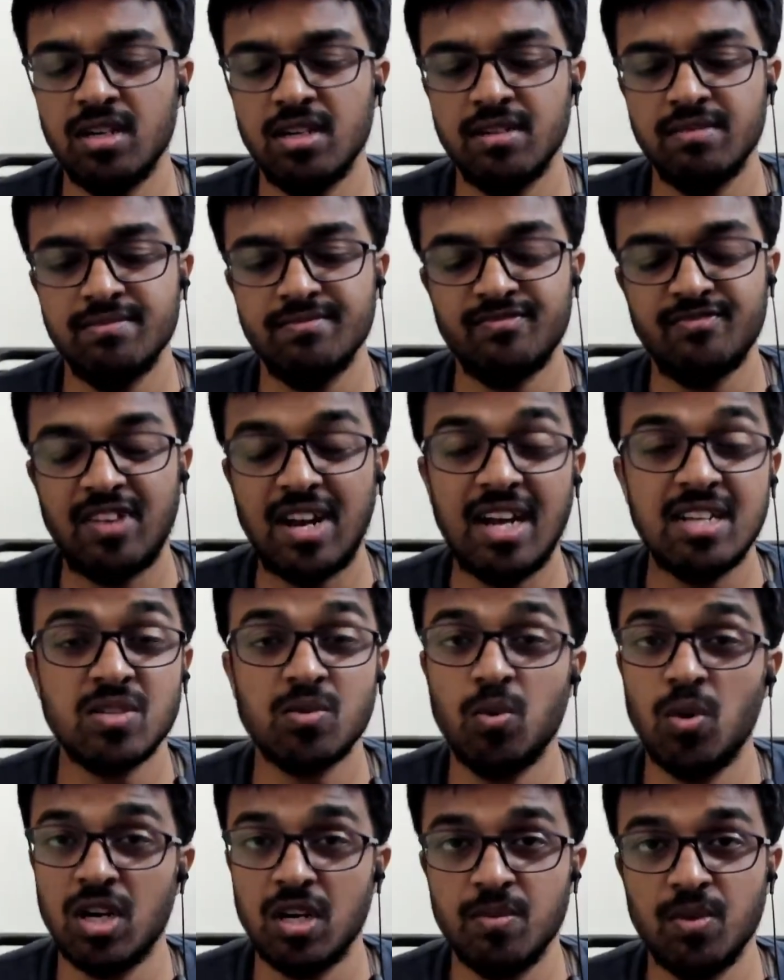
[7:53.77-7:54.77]
Flask
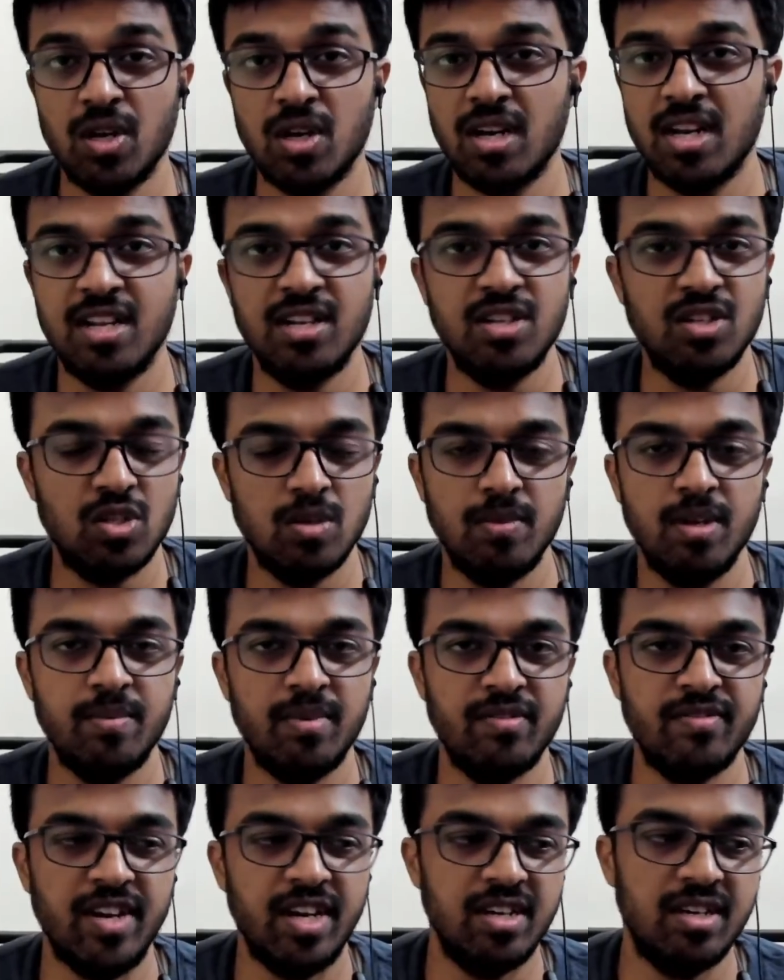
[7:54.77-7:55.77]
water bottle, and you should be able to
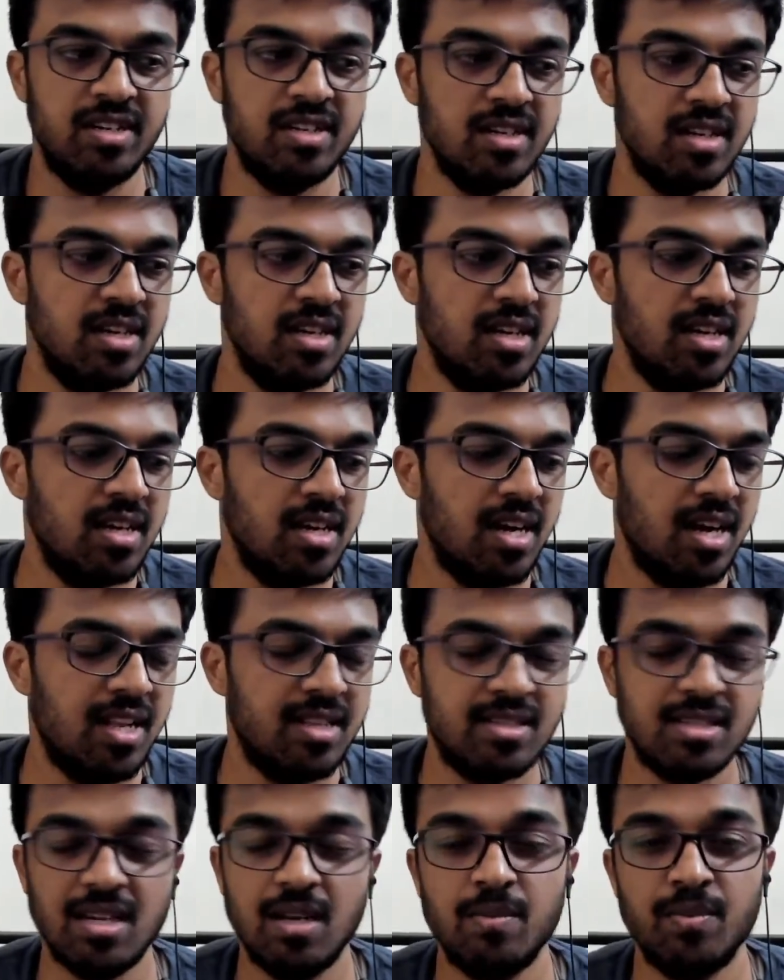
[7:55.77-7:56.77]
find it. I'll
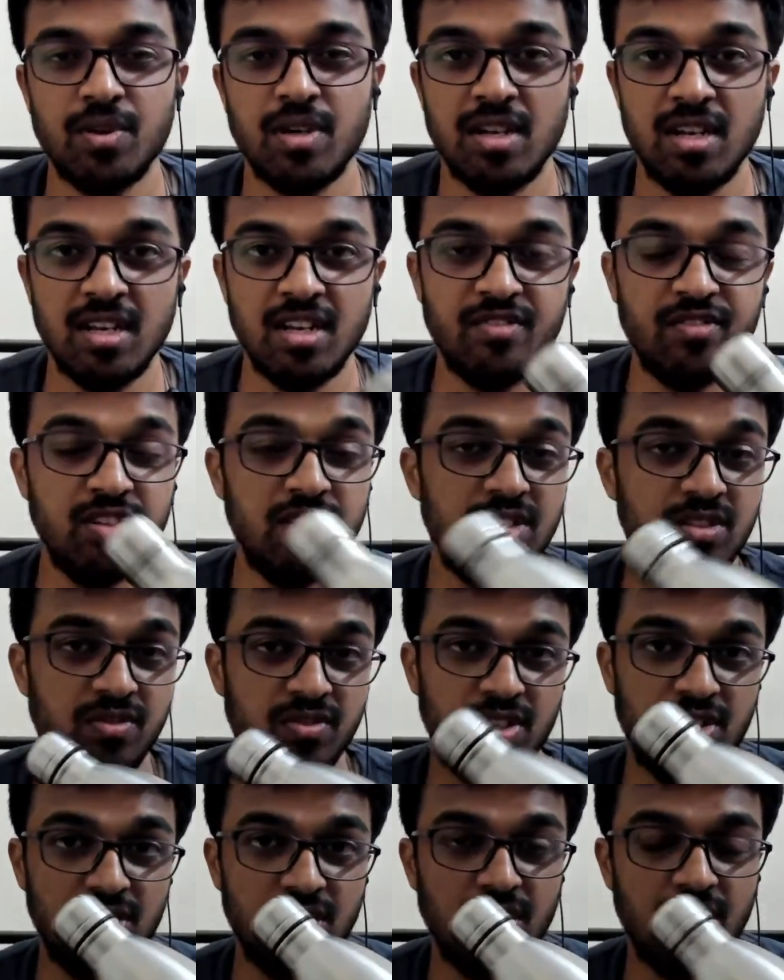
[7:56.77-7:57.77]
still put a link for this for
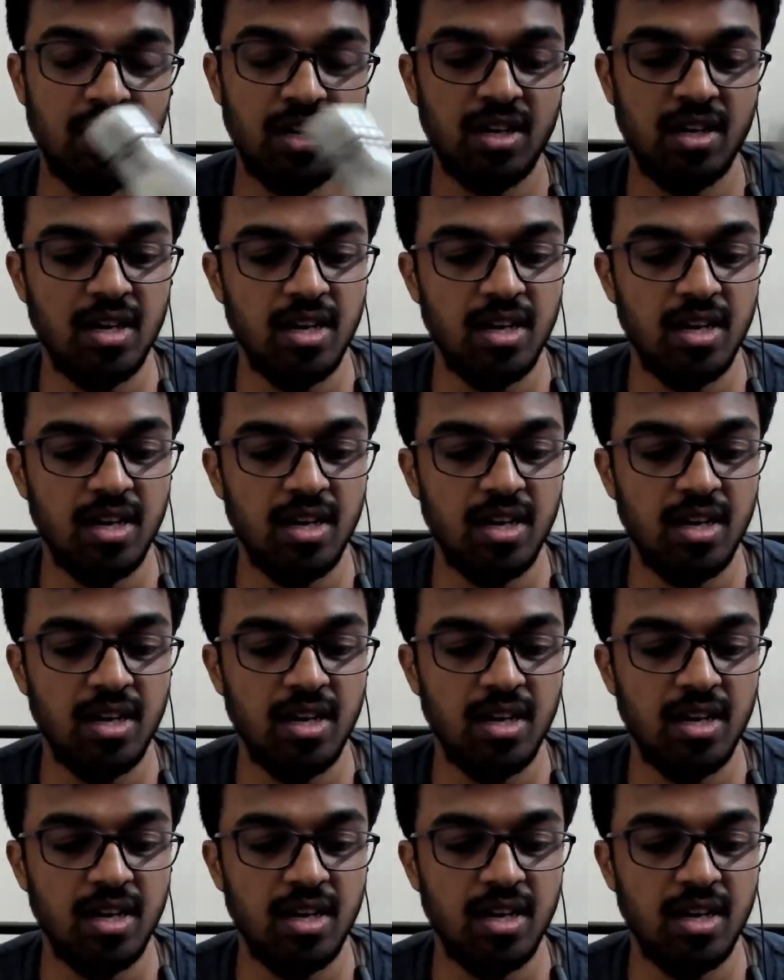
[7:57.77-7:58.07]
sure.